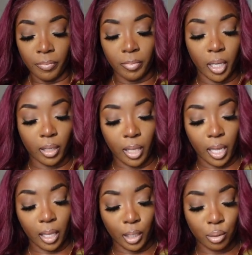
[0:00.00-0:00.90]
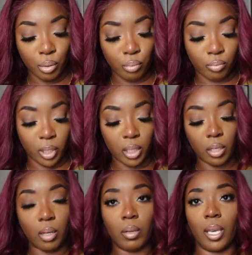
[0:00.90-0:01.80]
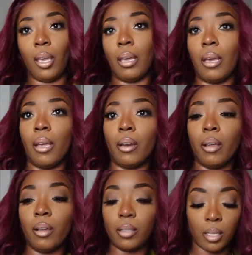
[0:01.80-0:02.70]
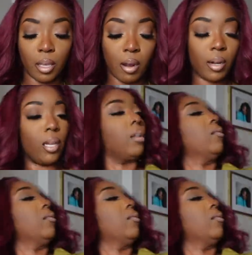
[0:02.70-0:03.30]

But they had like two okay. Oh, this thing hard to get